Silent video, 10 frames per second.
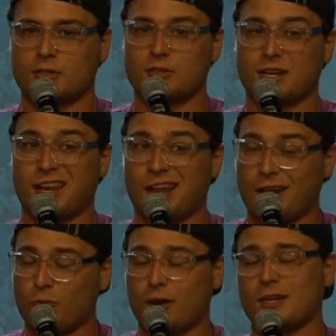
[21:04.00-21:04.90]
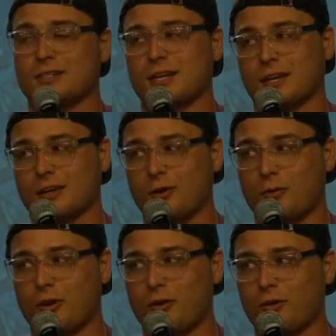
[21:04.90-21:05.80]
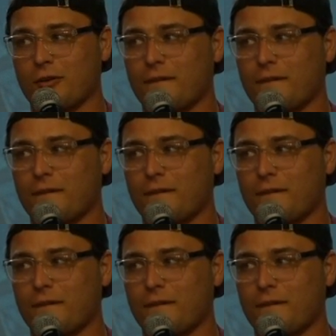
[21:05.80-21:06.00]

there's a lot of ways that can go wrong.